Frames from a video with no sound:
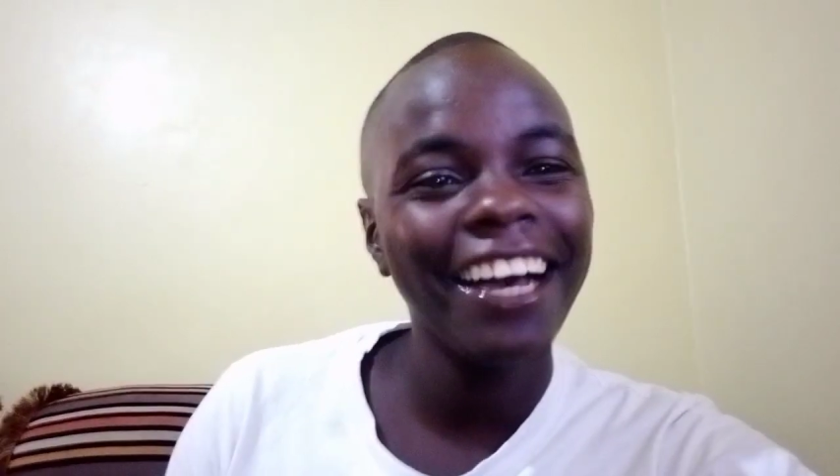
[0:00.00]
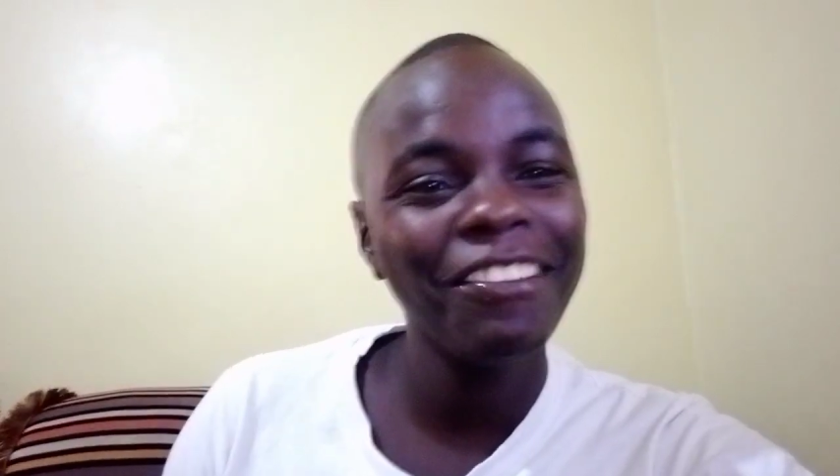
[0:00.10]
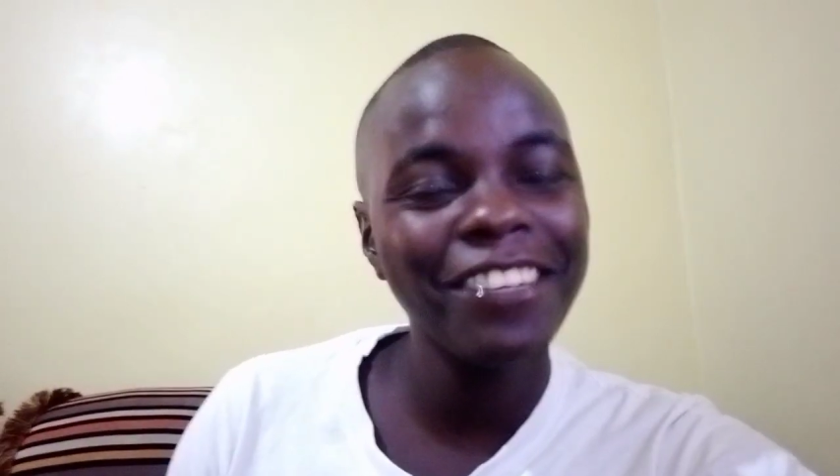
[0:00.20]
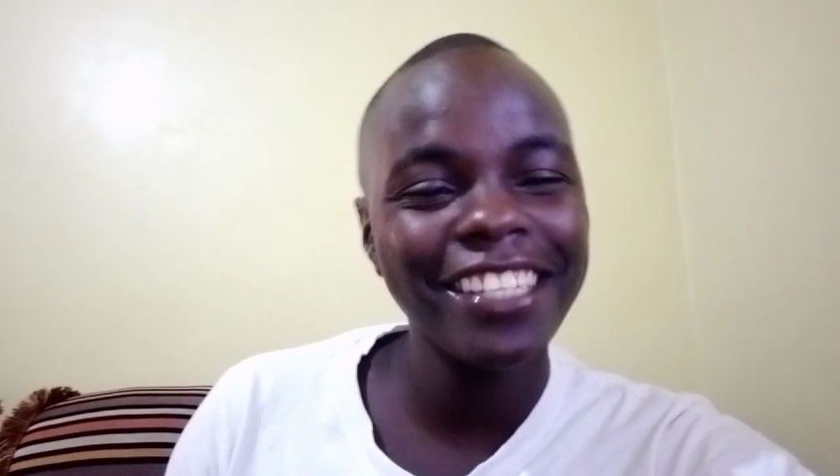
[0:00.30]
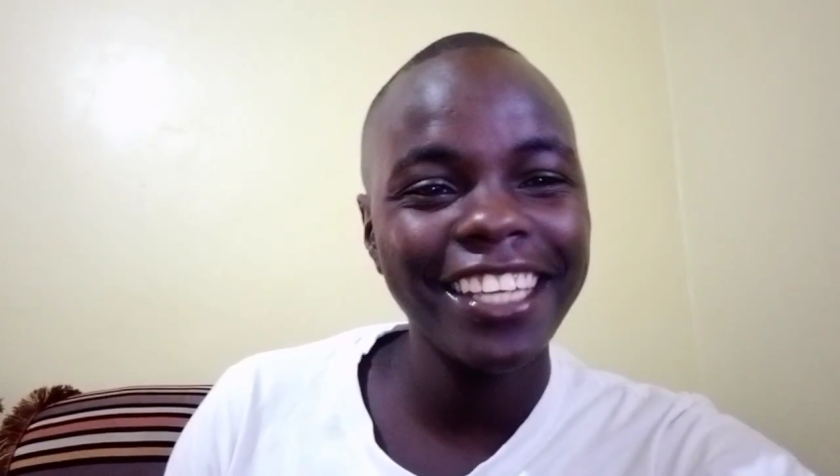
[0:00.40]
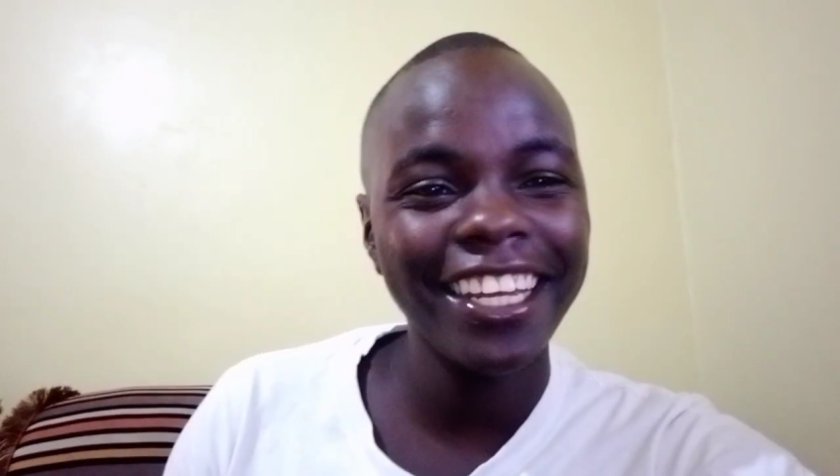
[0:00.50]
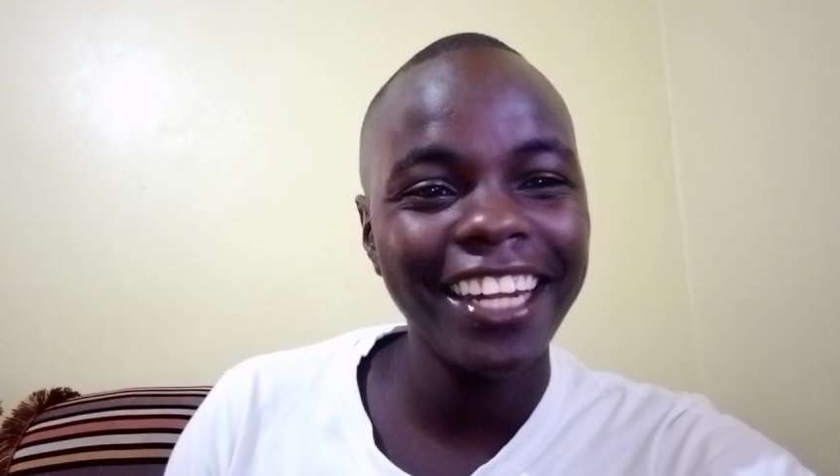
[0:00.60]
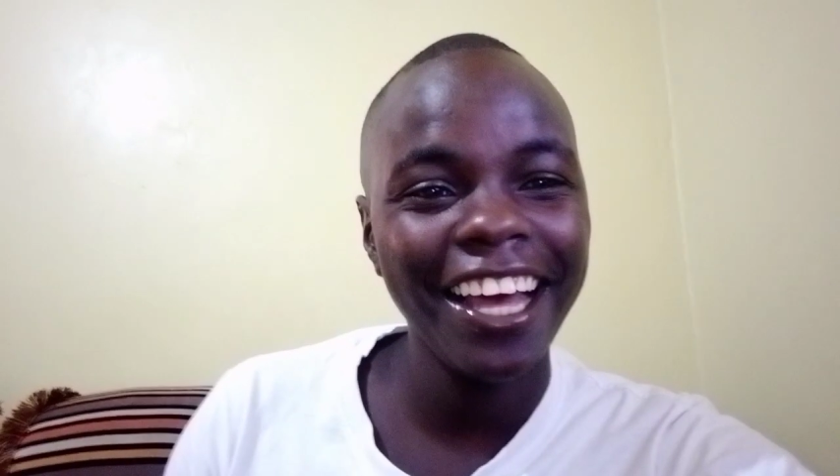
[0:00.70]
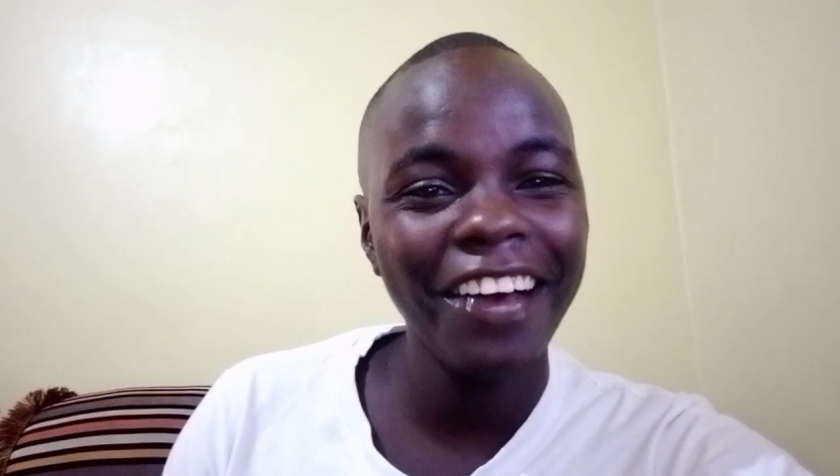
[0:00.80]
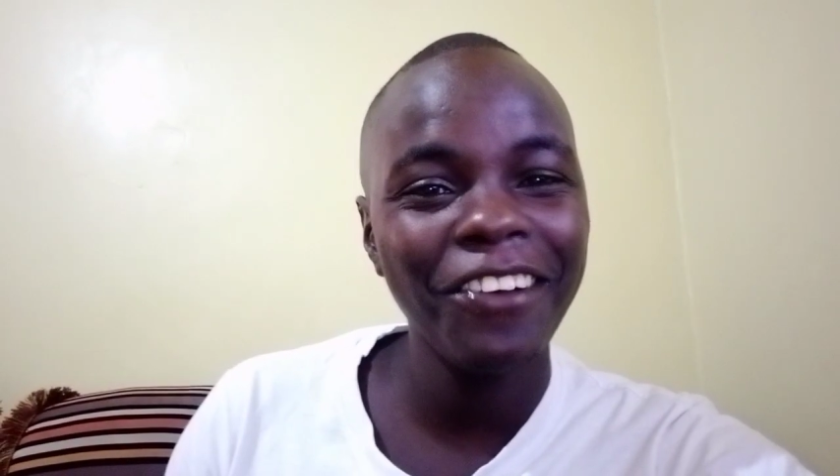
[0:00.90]
Have you seen
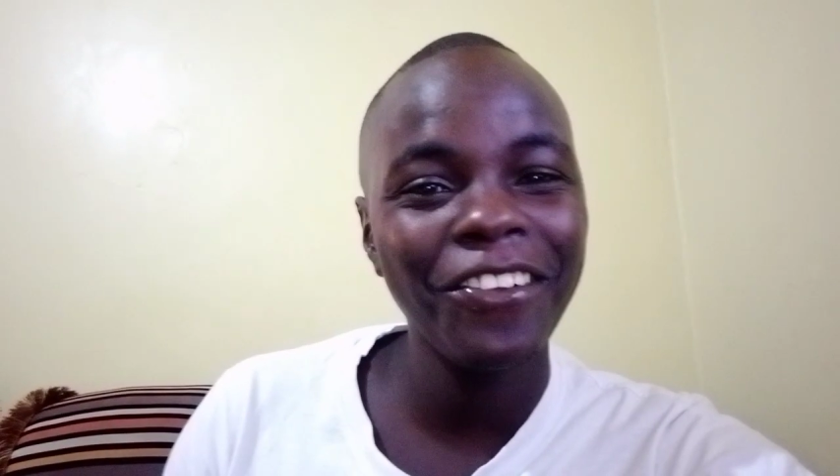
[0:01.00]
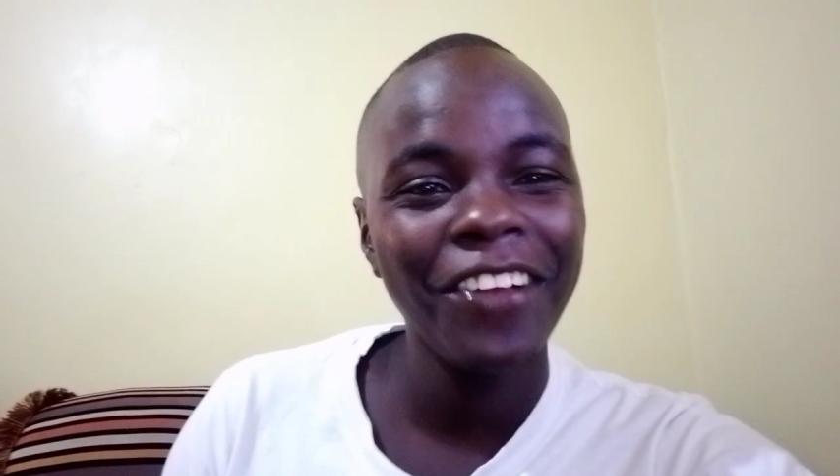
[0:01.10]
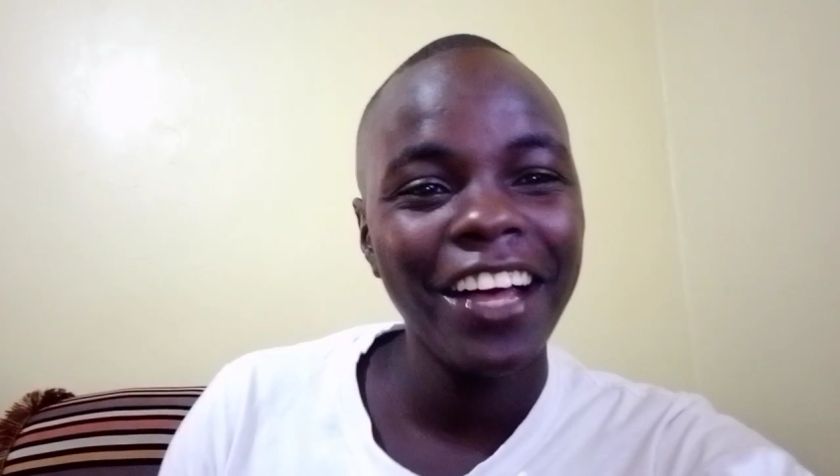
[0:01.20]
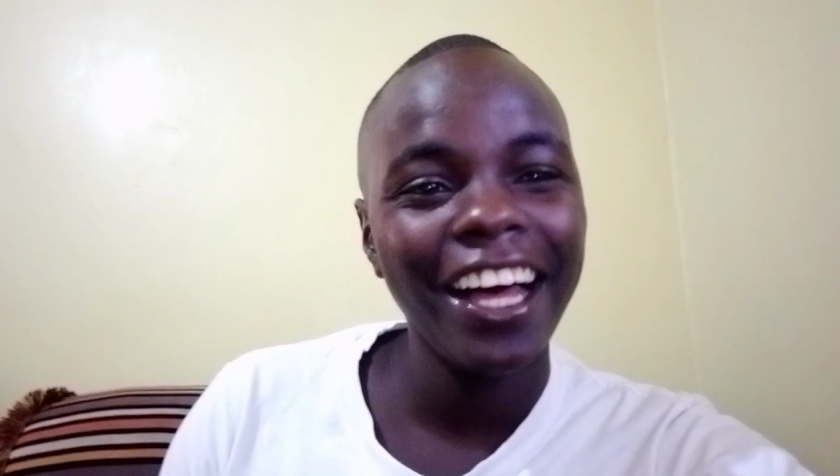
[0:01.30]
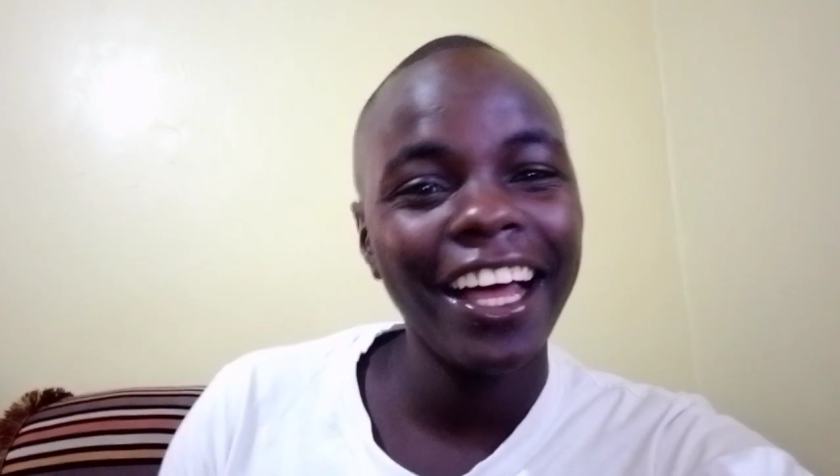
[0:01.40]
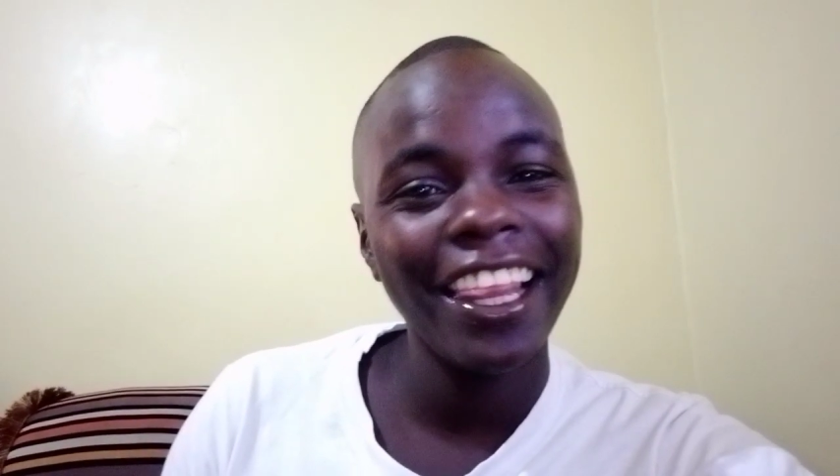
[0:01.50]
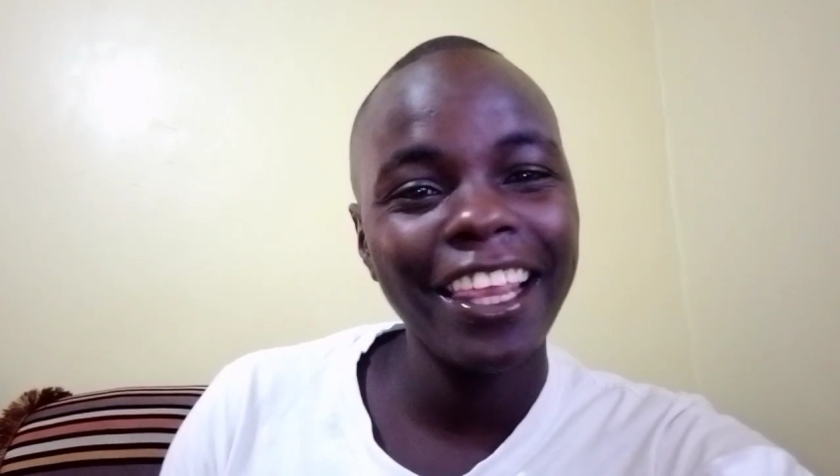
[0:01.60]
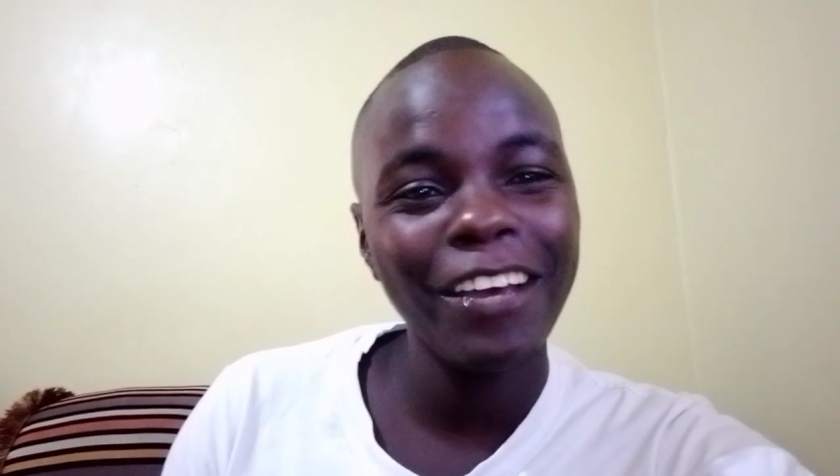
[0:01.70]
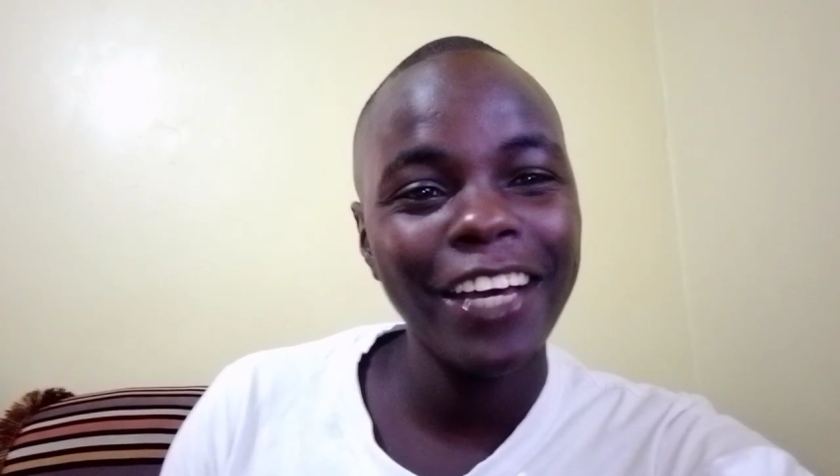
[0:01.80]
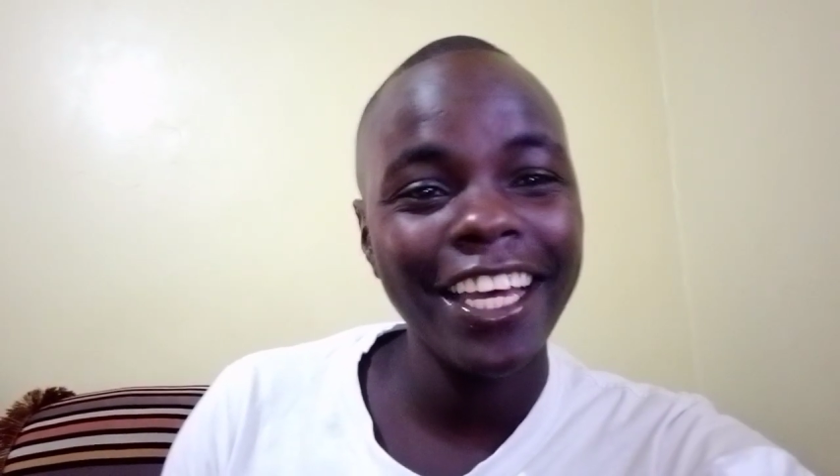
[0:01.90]
how uh,
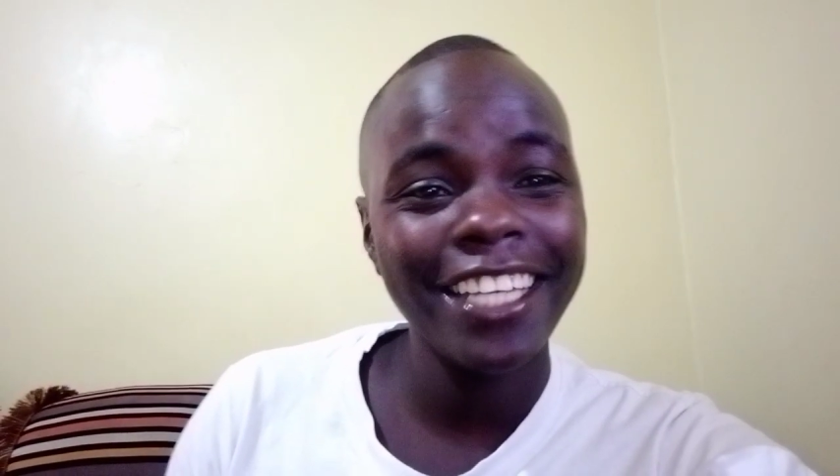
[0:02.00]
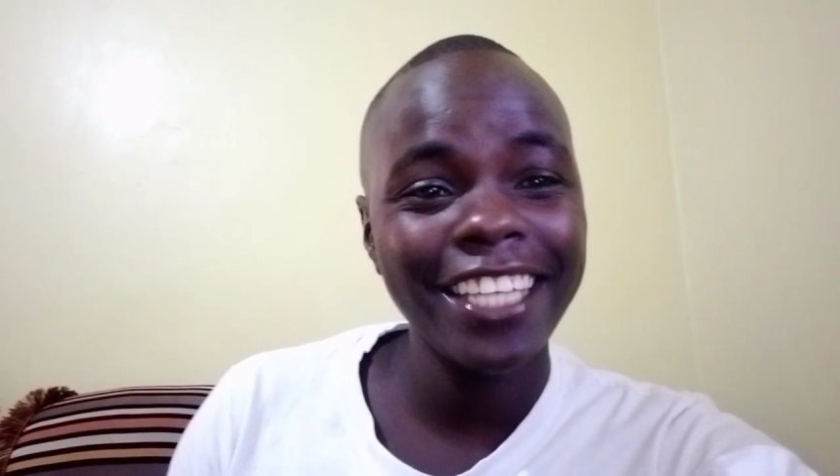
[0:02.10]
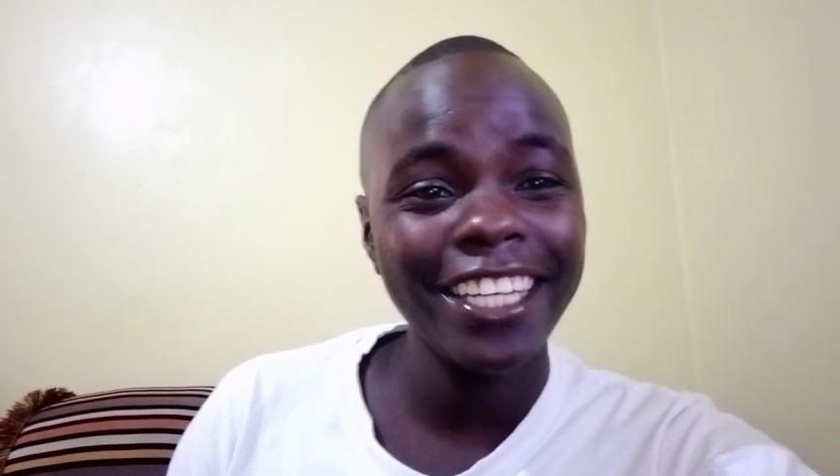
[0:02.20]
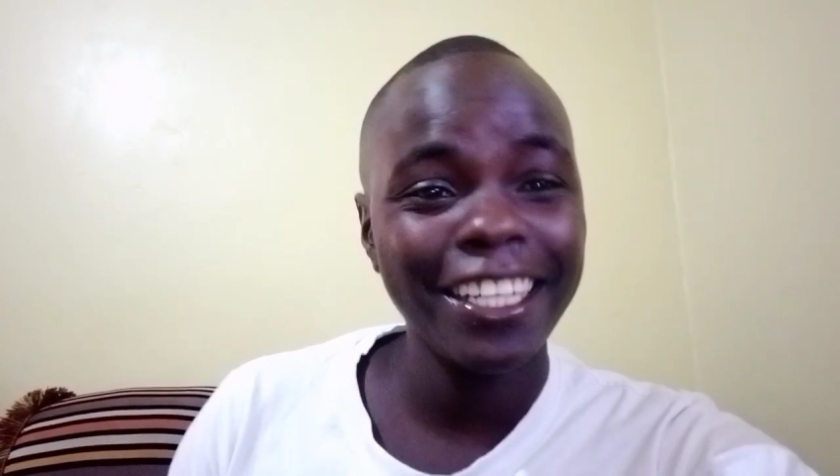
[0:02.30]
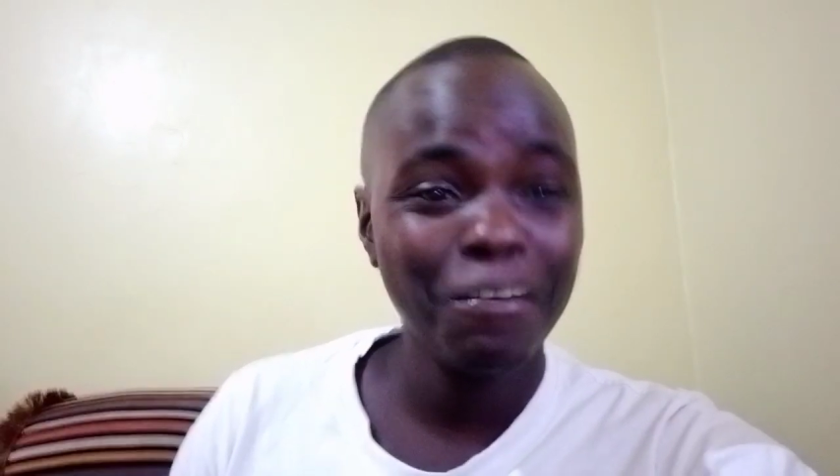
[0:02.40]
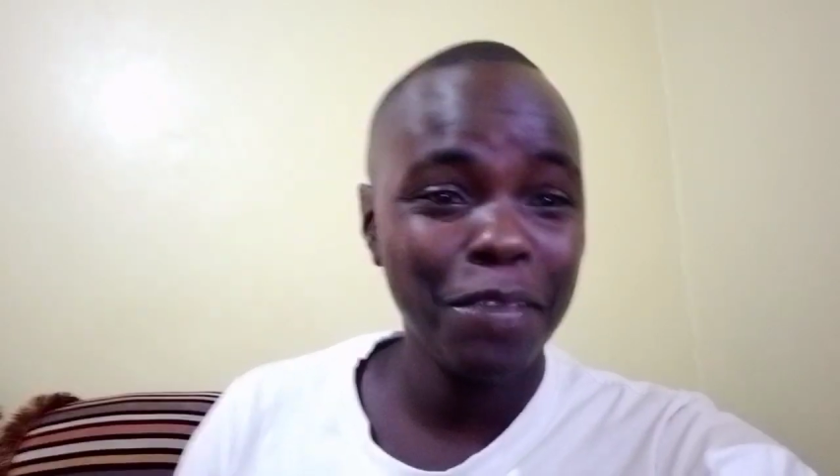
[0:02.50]
they were excited?